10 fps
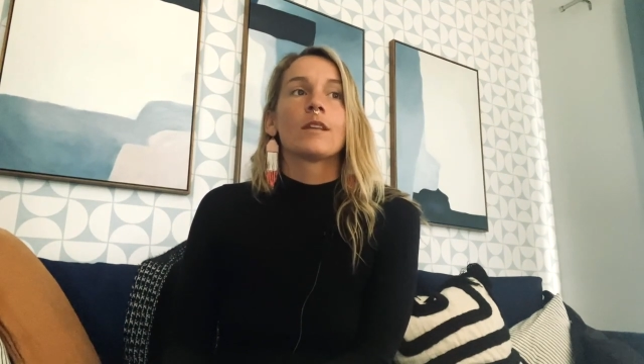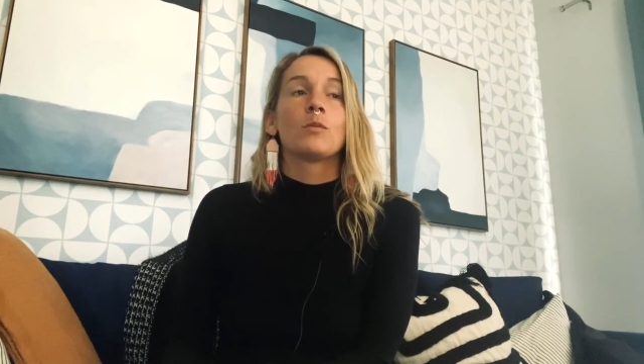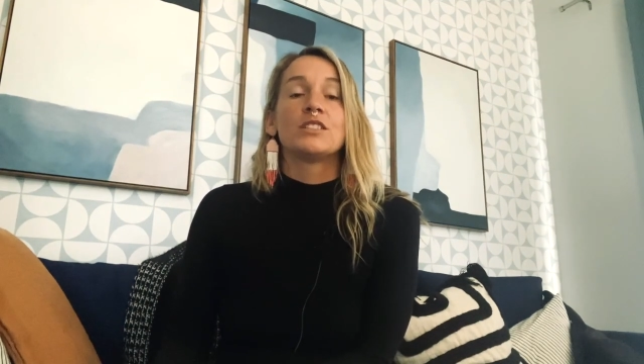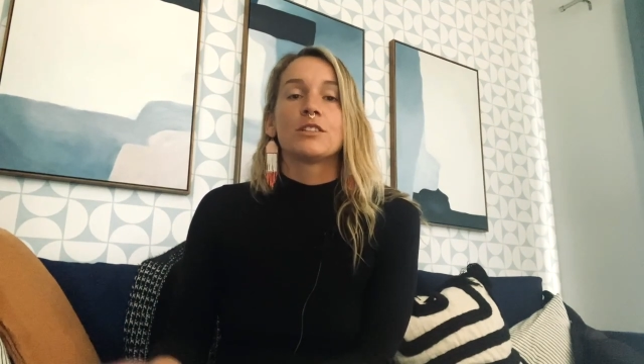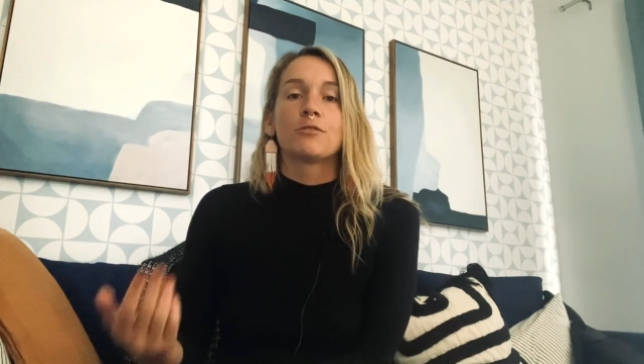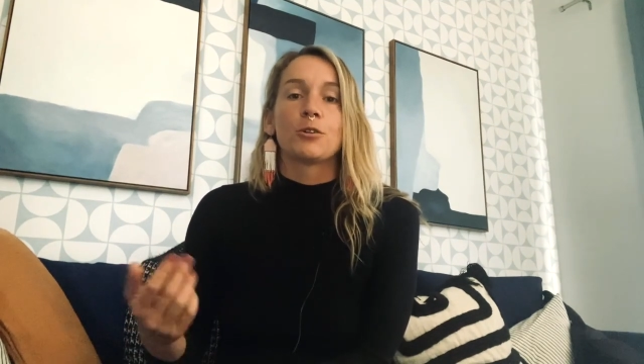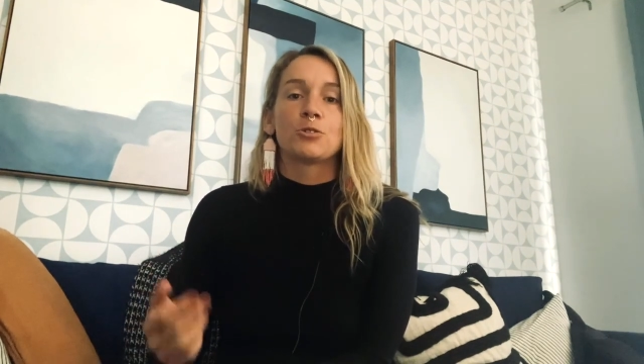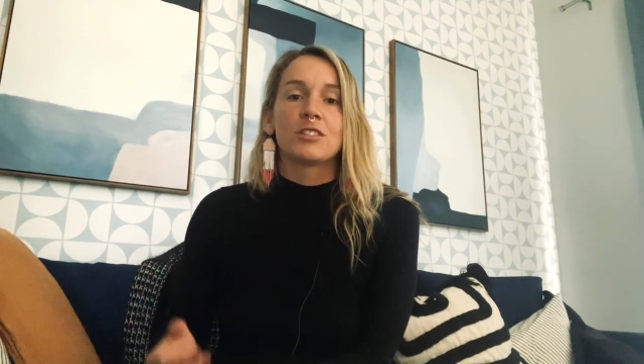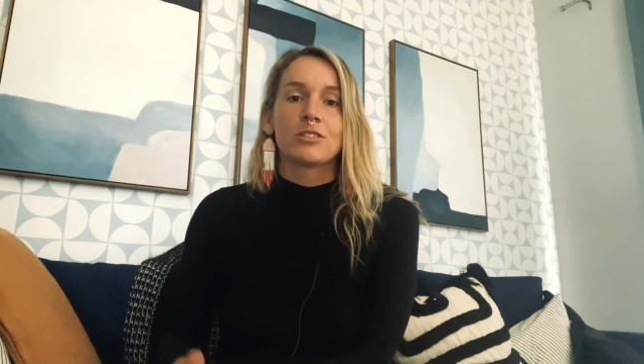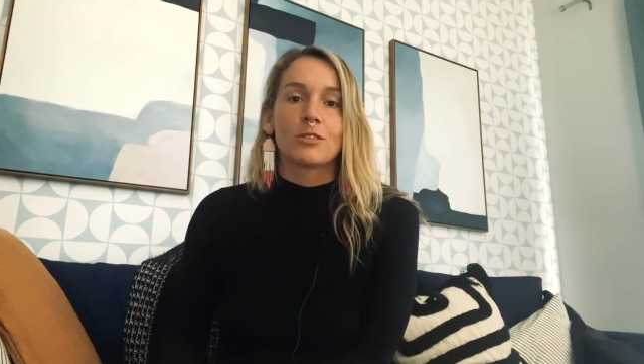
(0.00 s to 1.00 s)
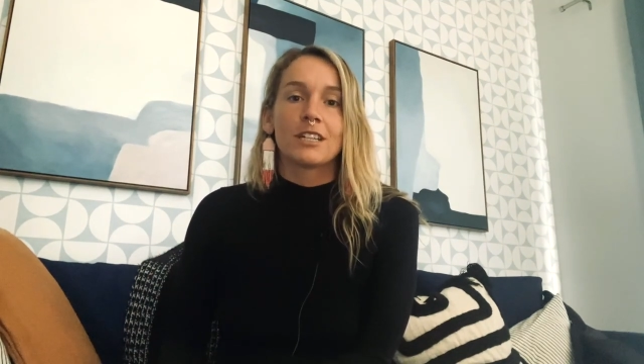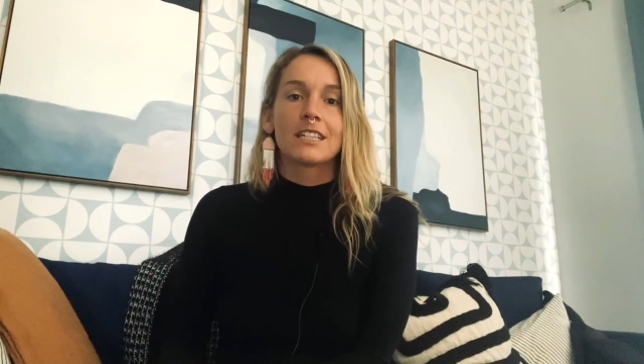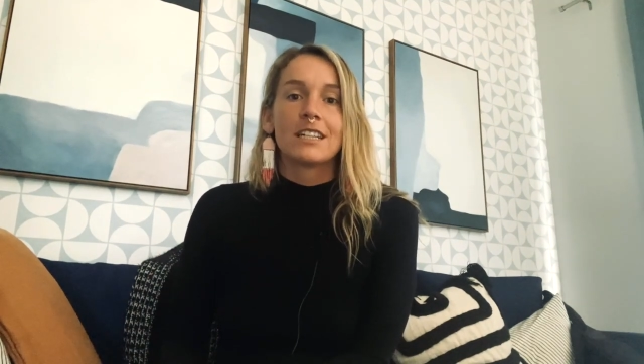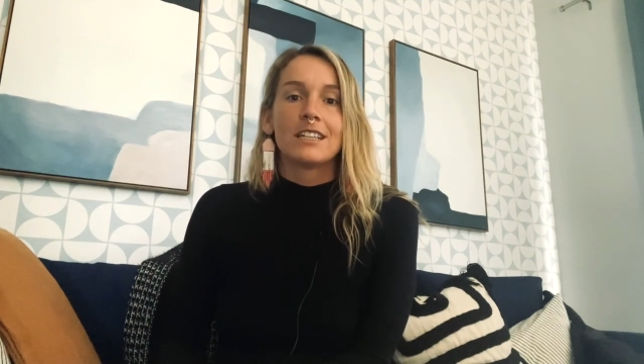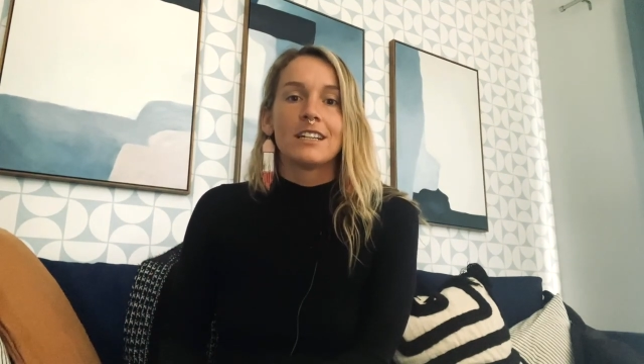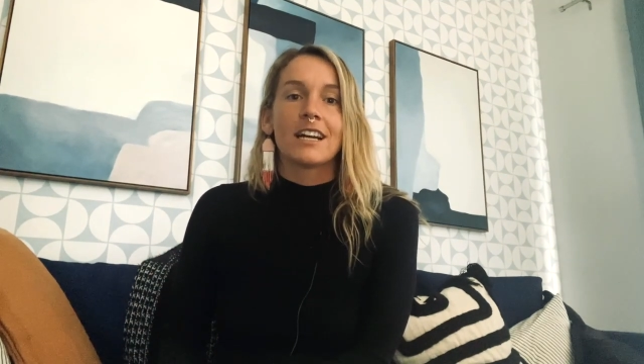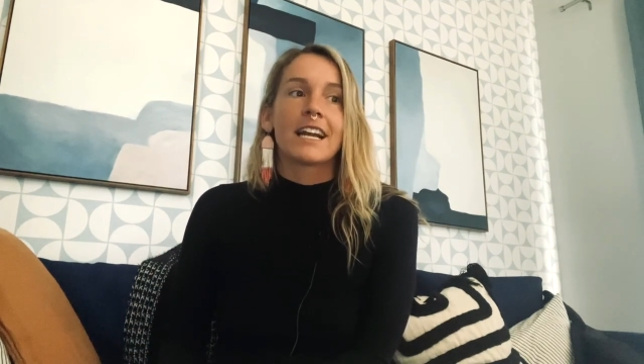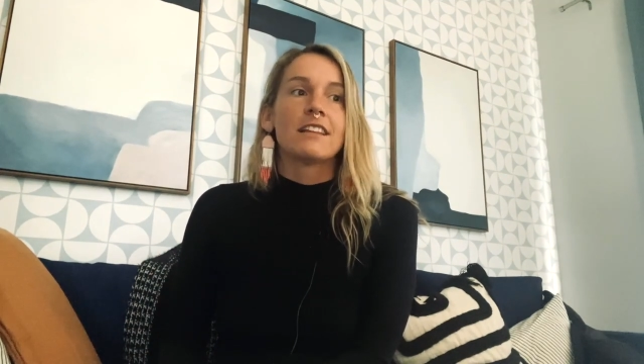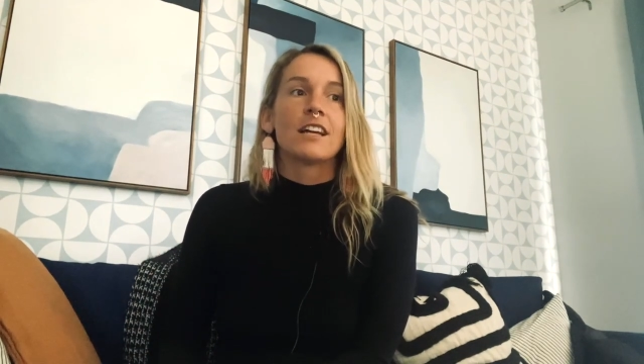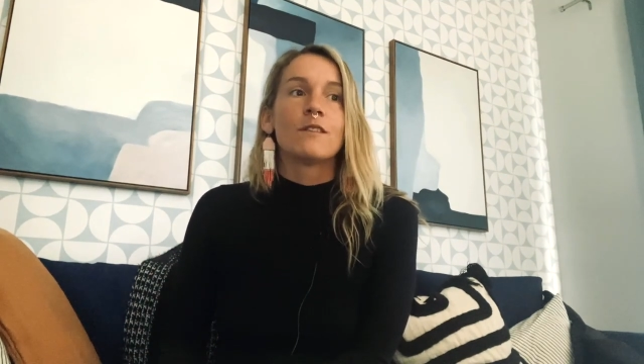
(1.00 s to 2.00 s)
went to the grocery store, and
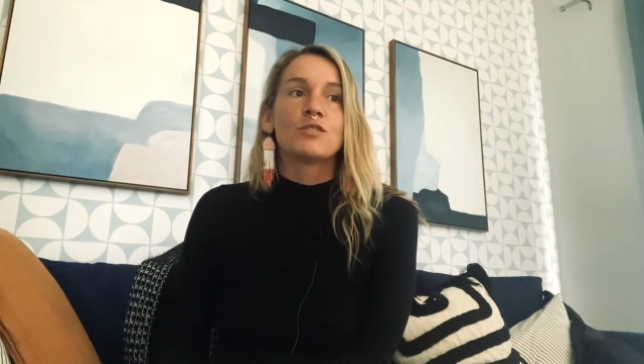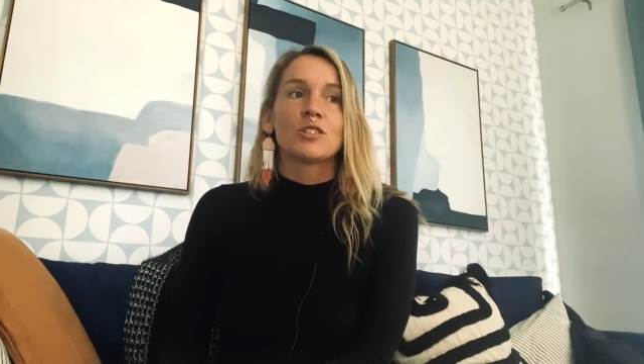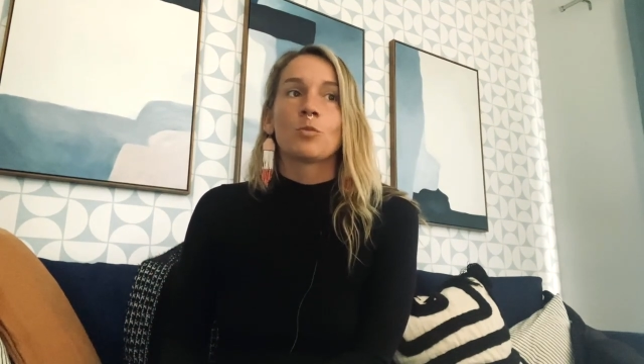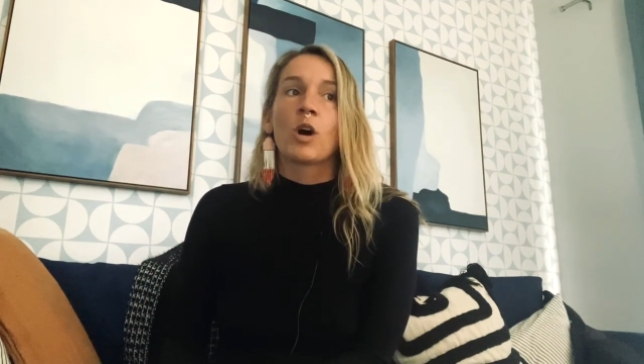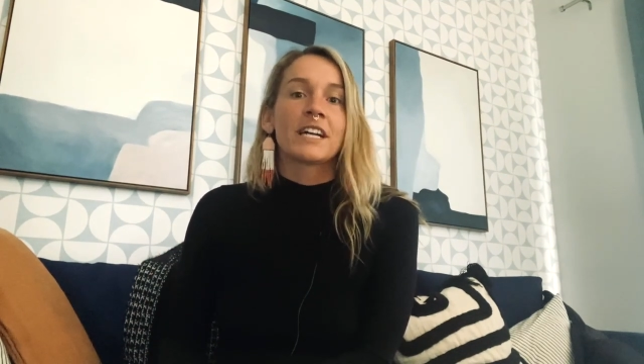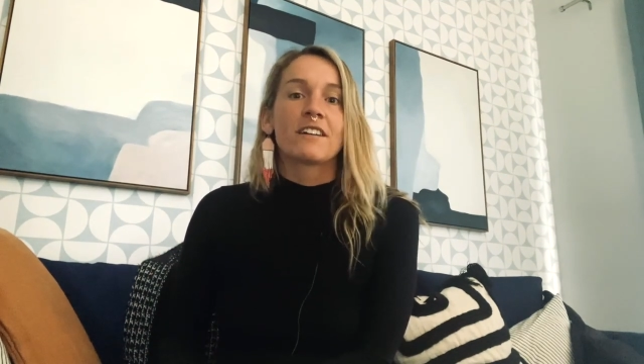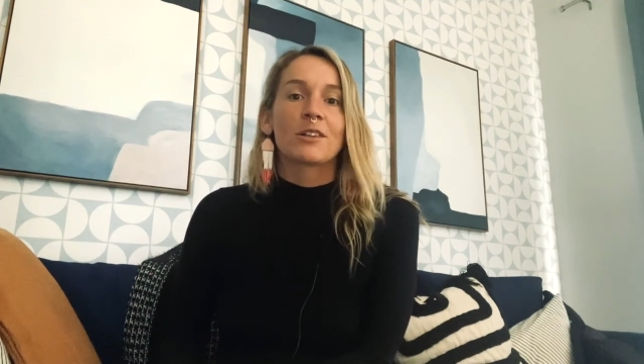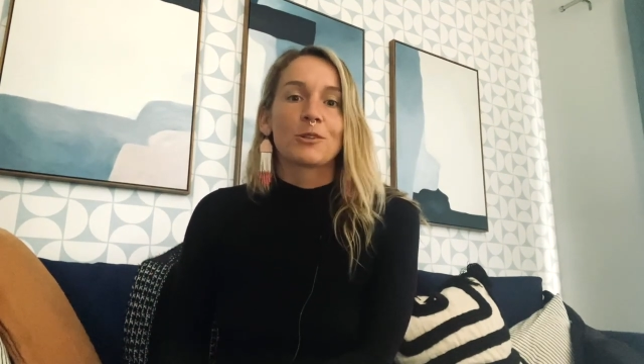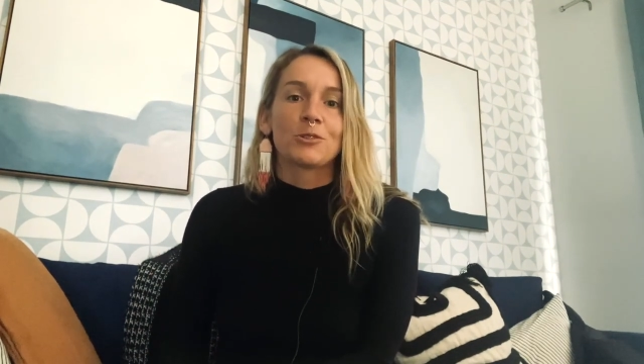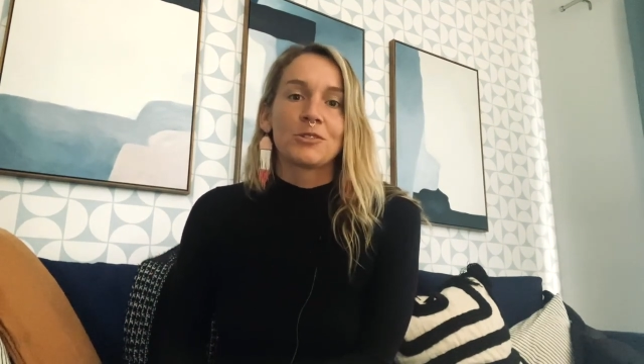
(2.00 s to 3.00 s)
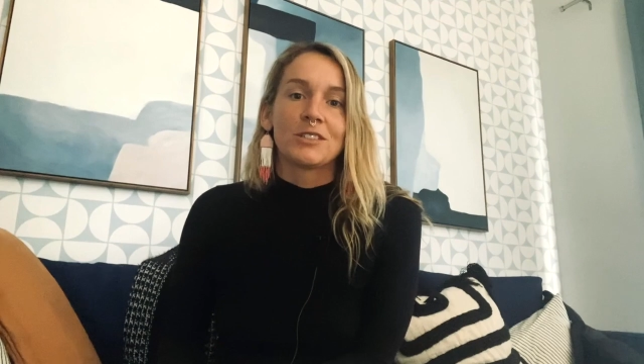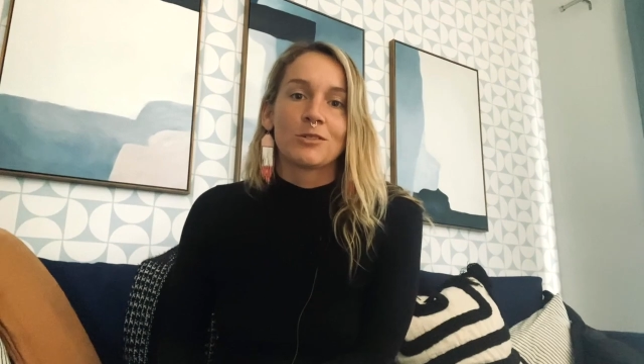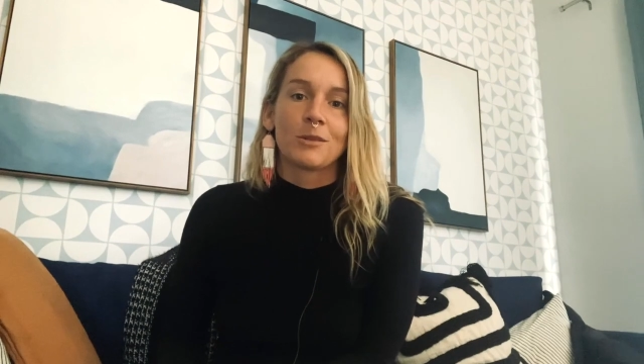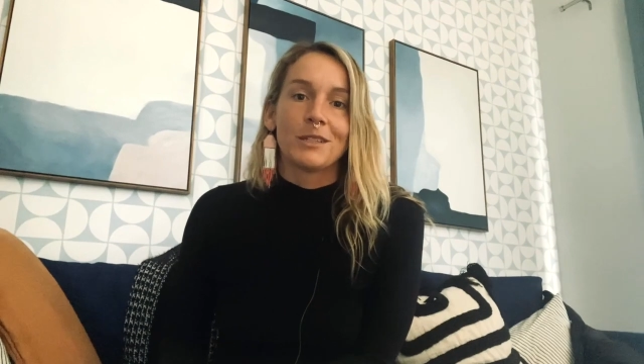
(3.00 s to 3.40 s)
I loved just walking around the grocery store,